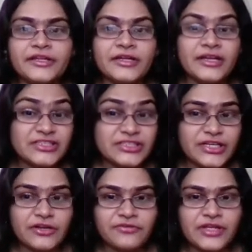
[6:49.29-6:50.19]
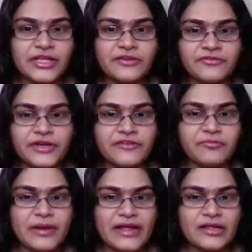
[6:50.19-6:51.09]
Instead of king f8, if
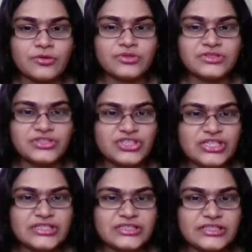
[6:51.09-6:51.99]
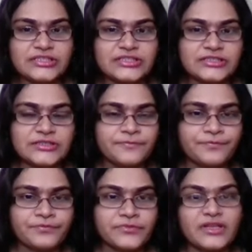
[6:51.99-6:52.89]
black goes g6,
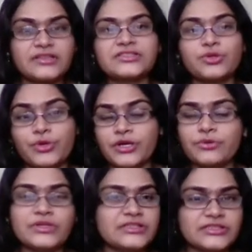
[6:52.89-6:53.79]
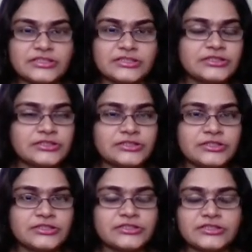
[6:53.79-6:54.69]
there is rook into e6.
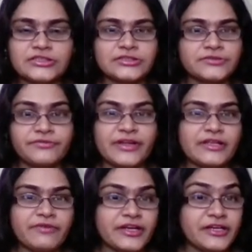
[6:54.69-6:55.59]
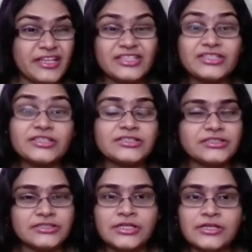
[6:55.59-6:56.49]
It's very, very
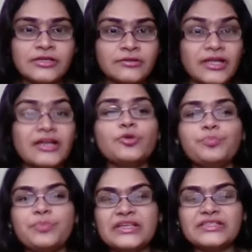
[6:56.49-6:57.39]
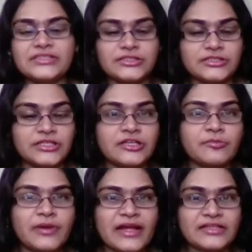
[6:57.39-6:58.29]
dangerous. There are no pieces near
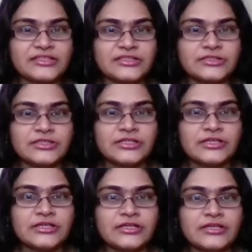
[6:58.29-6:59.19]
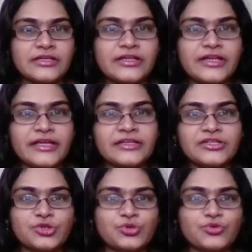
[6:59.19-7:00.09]
black's king
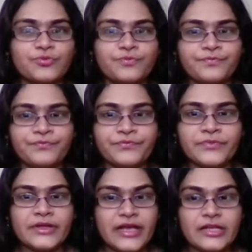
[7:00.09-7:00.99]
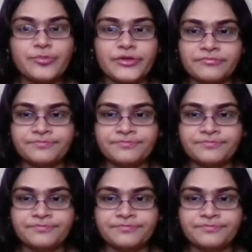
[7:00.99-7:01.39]
to help him.